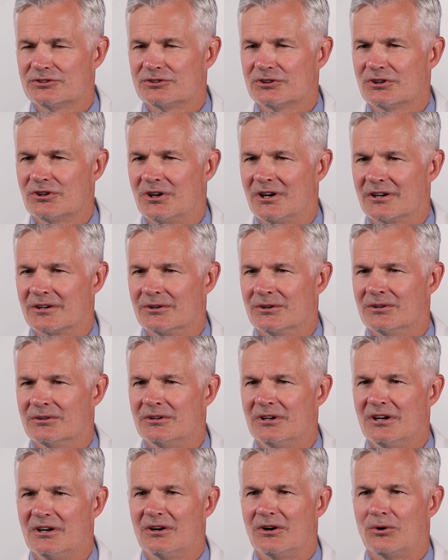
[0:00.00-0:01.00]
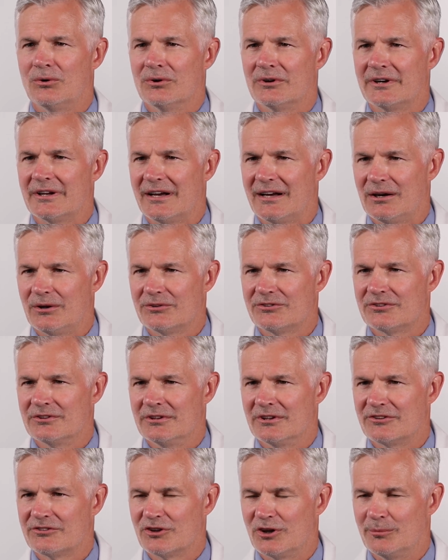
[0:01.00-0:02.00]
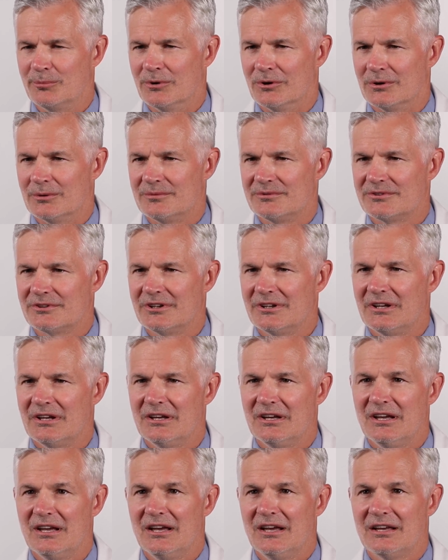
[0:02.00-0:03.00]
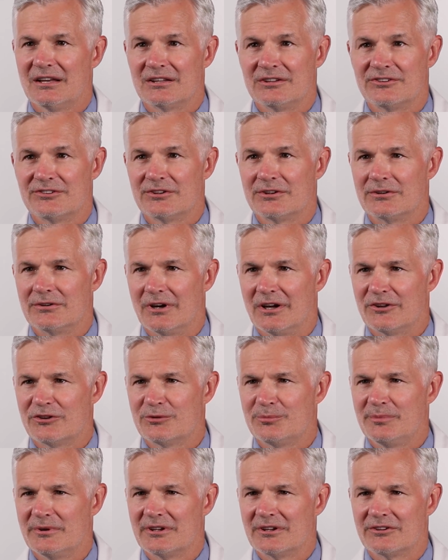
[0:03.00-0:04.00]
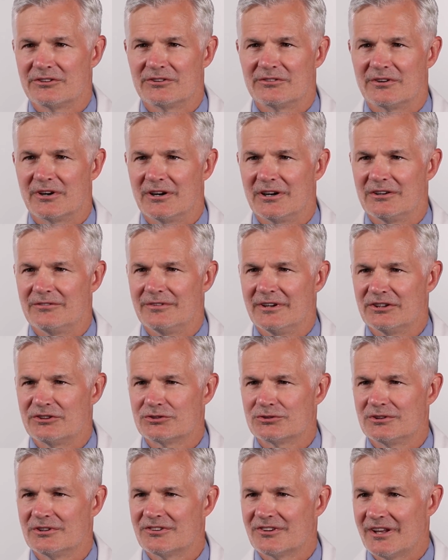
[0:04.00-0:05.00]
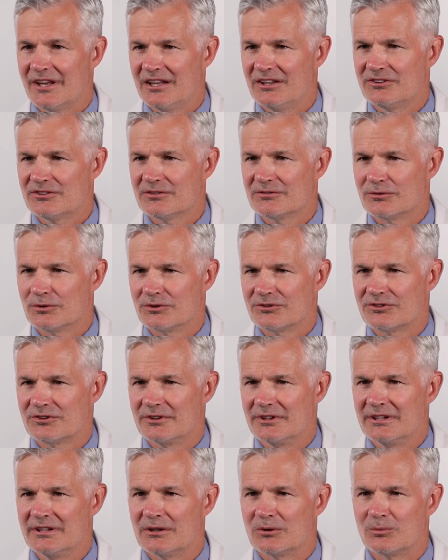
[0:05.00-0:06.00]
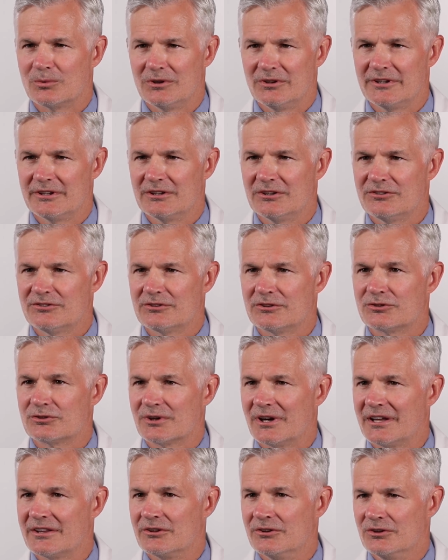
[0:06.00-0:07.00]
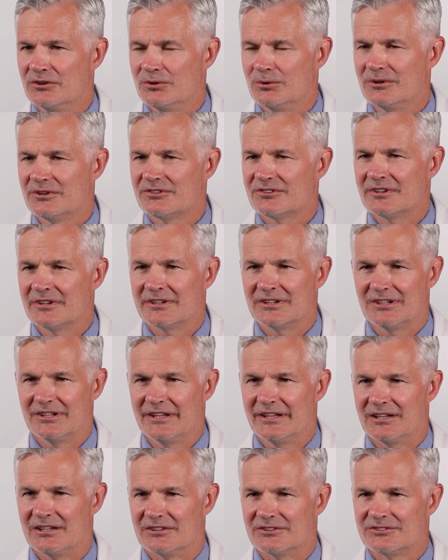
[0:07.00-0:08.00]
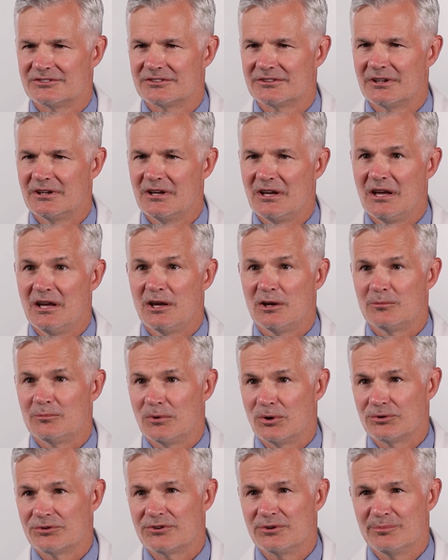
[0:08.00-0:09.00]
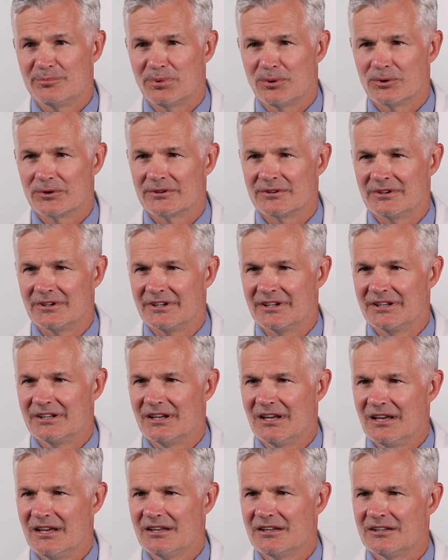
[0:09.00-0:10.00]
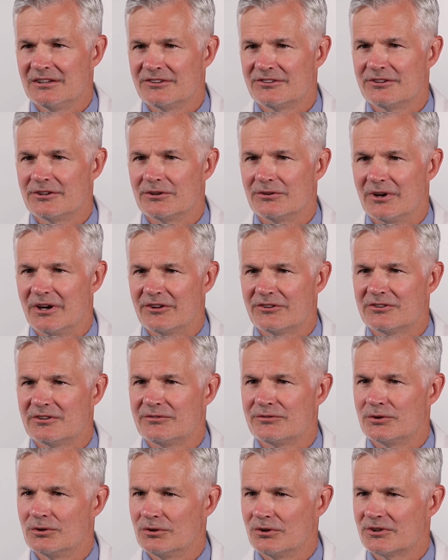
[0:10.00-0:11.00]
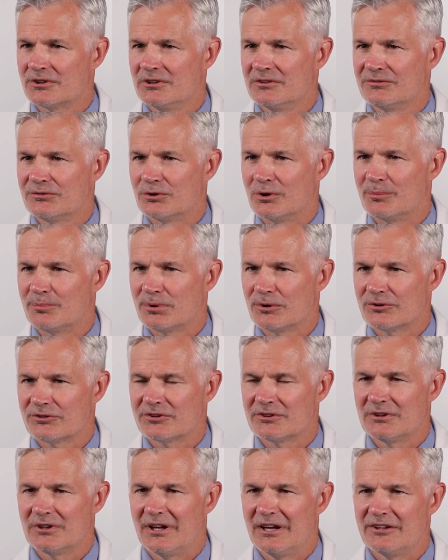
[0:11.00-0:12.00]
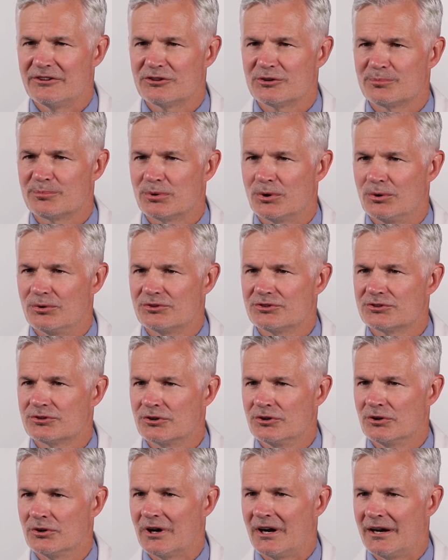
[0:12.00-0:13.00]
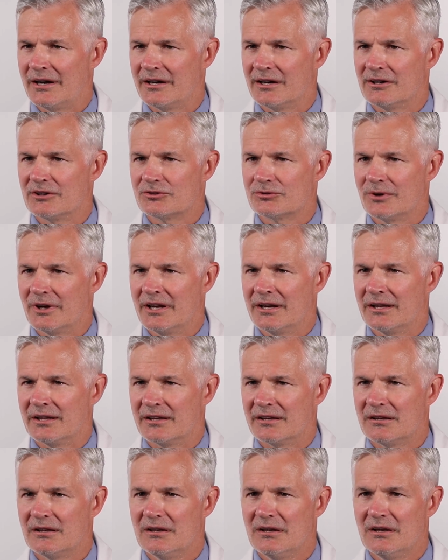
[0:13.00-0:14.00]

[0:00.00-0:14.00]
Chicago or in a house in the suburbs. Consider us because of our adventurous case diversity and willingness to try the newest and the latest. Most importantly, consider us if you're looking for a personalized approach to your I R training.